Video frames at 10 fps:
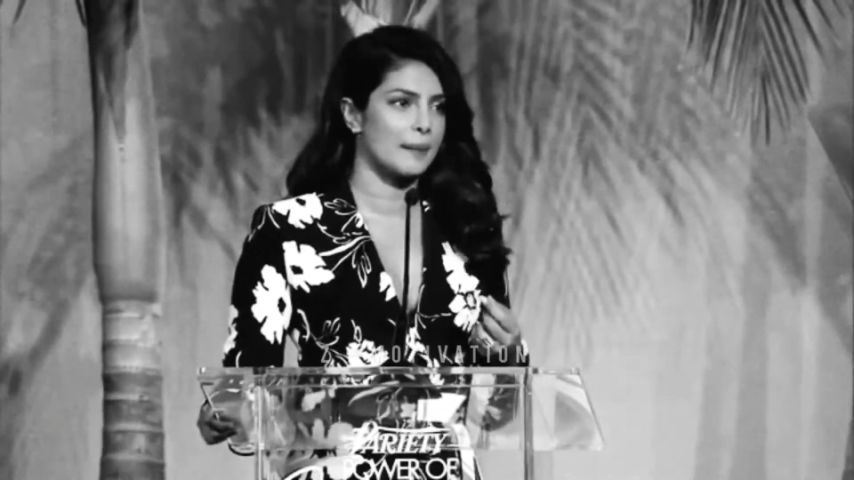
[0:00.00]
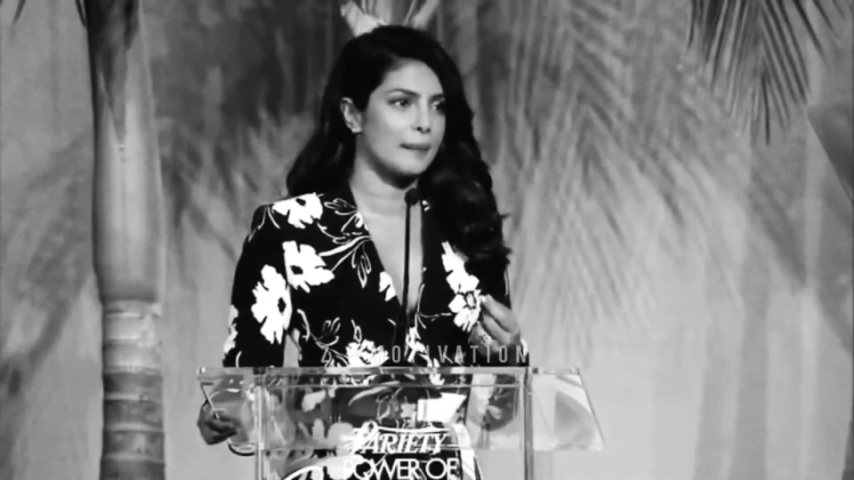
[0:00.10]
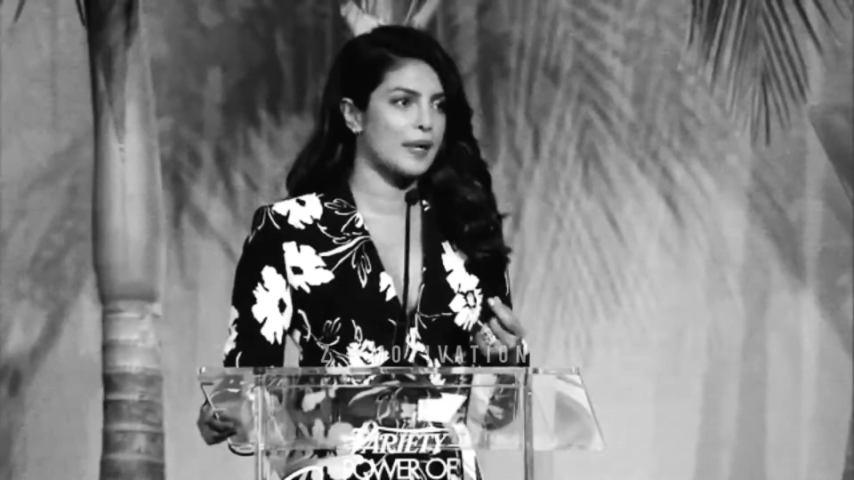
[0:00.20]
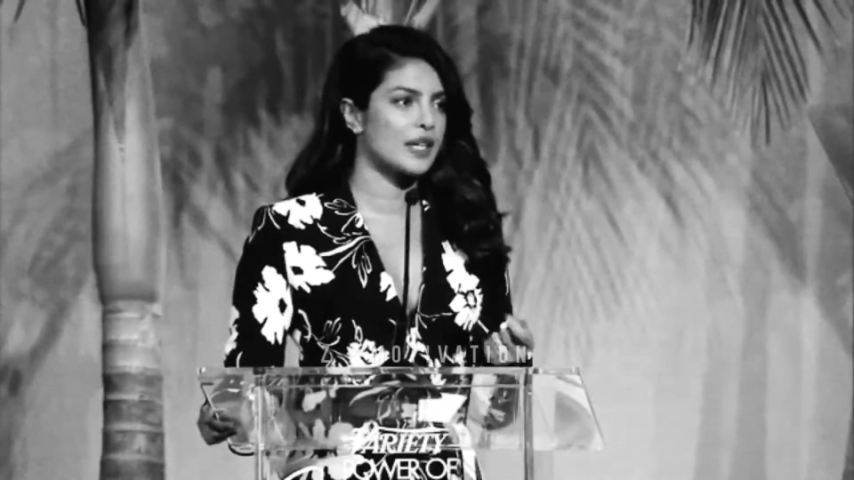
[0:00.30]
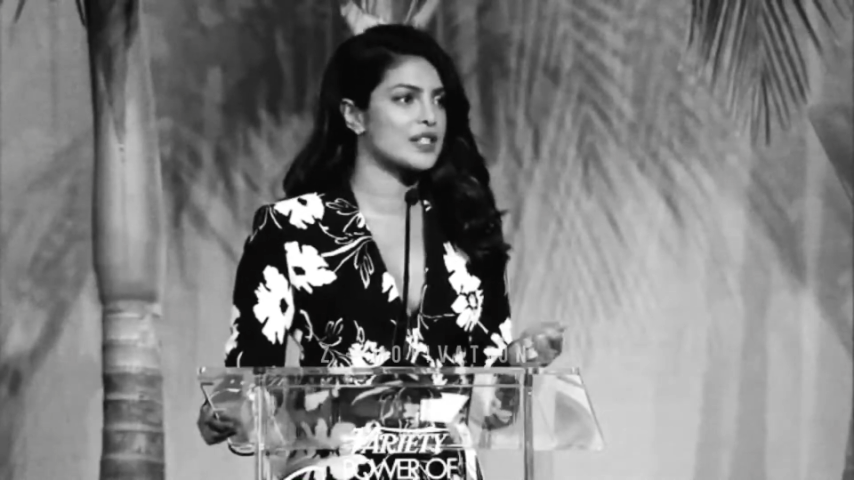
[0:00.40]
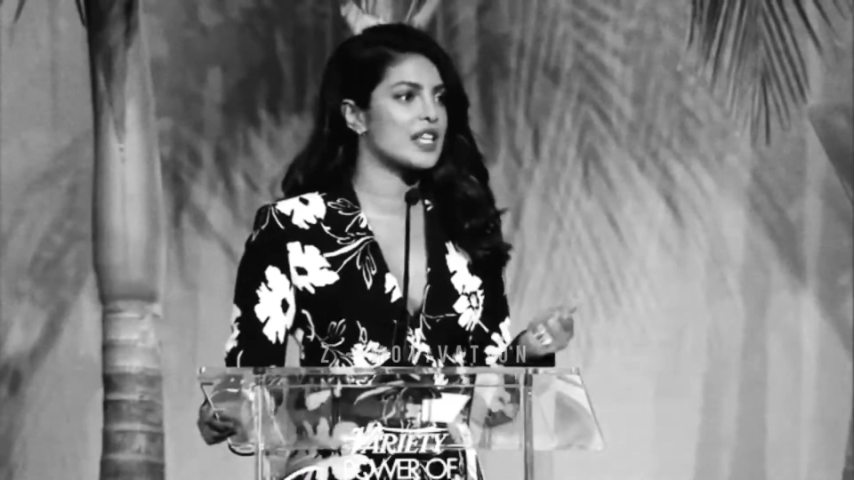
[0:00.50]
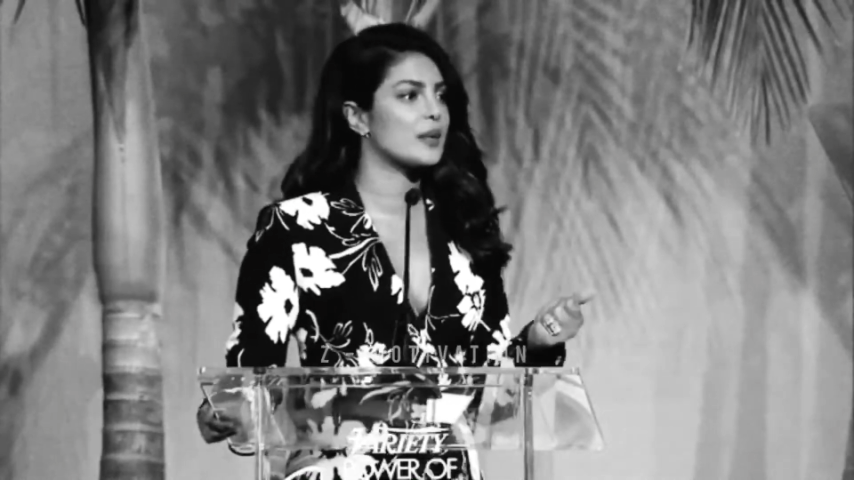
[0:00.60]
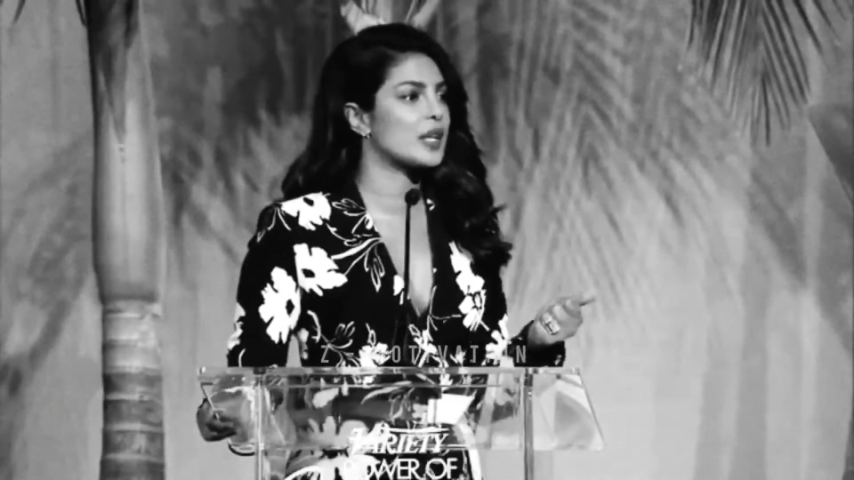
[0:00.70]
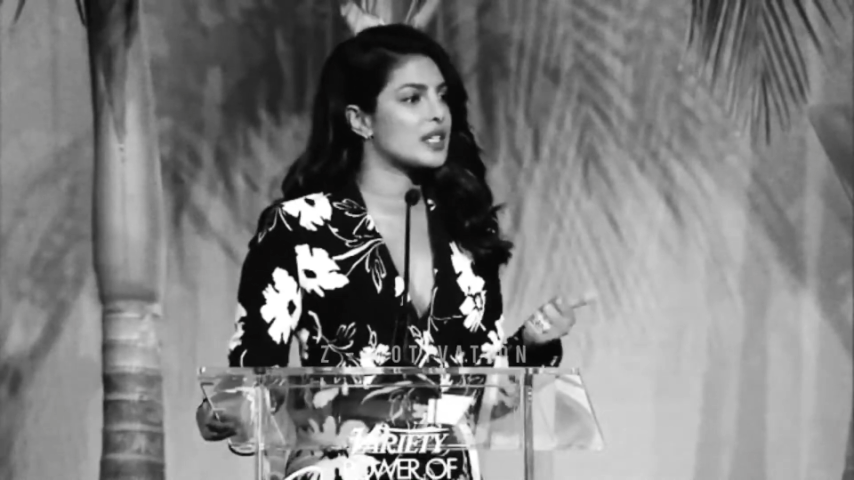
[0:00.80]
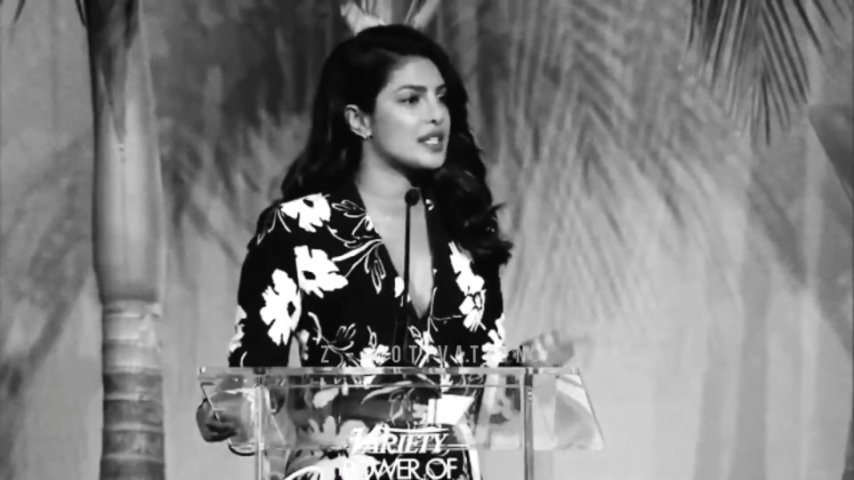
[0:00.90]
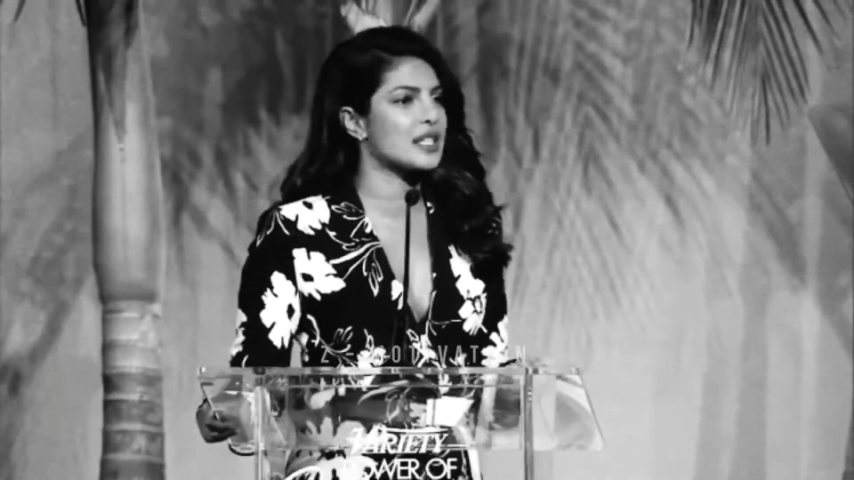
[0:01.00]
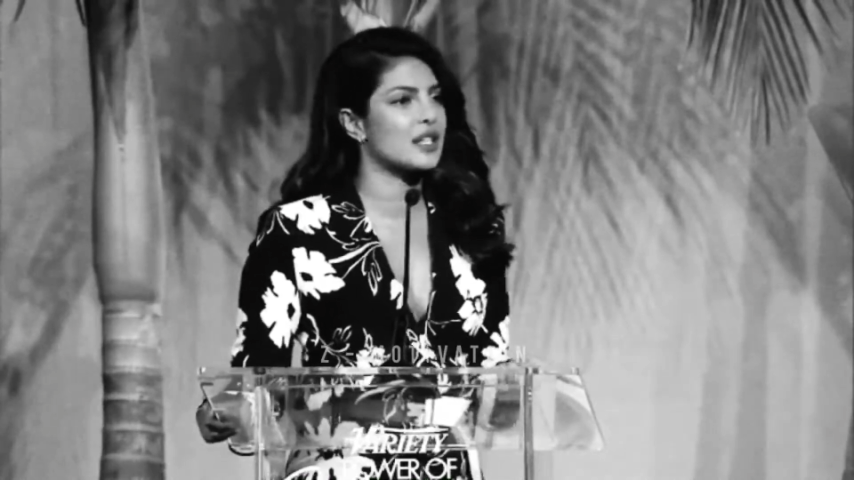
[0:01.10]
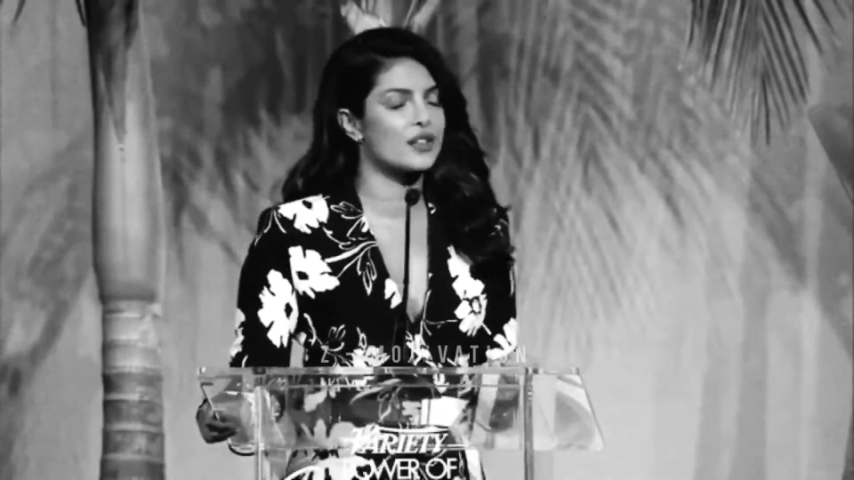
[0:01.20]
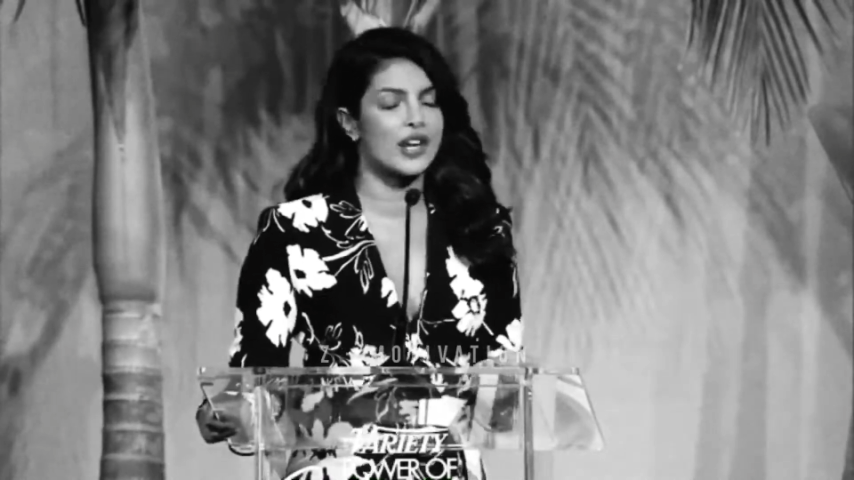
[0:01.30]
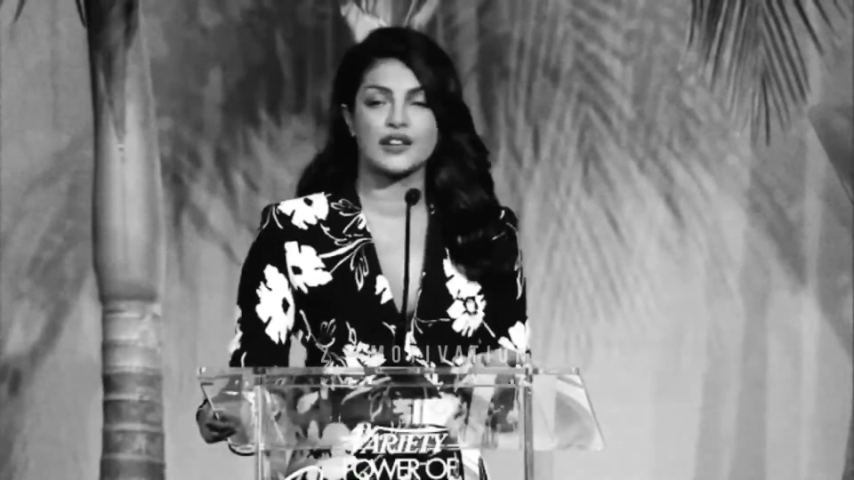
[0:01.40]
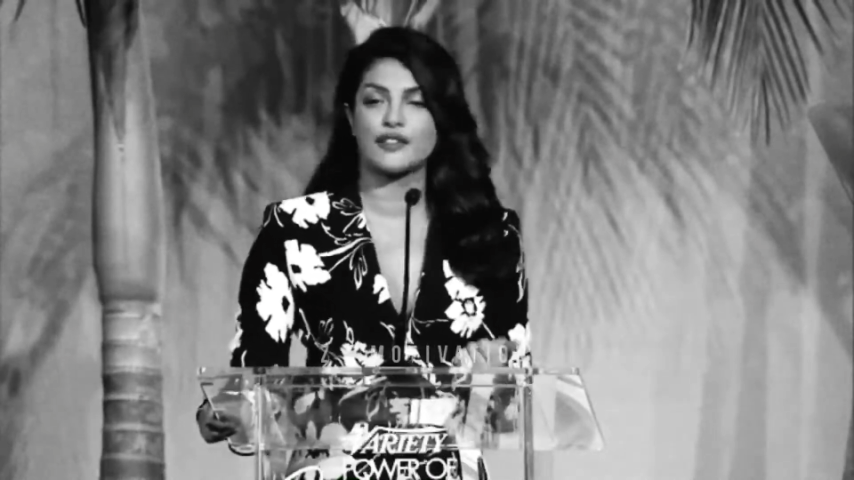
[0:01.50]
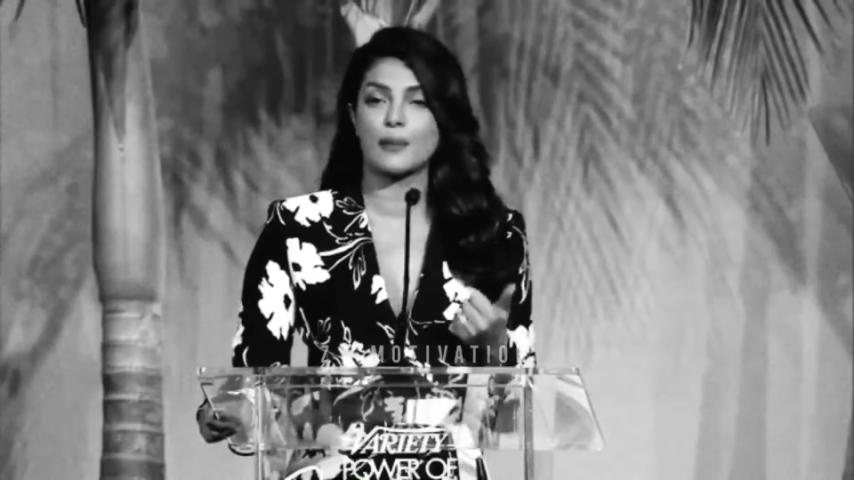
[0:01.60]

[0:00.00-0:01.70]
because they were considered ready for